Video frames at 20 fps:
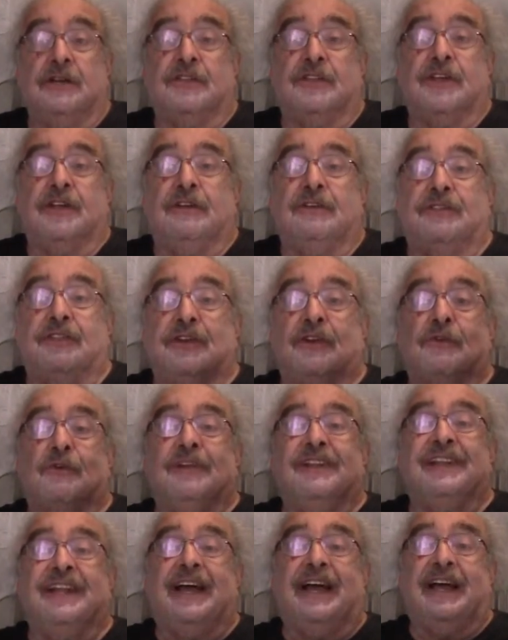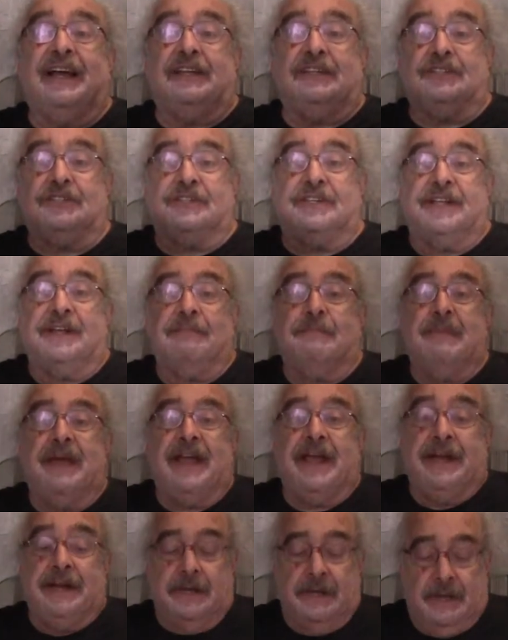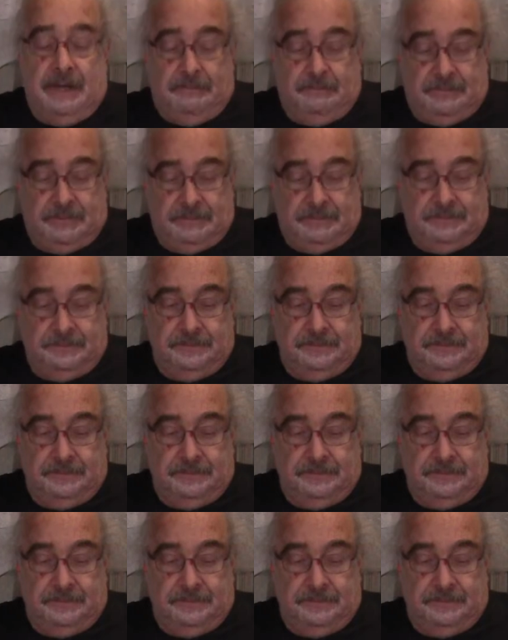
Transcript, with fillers: They're, they're alleged, they're made up.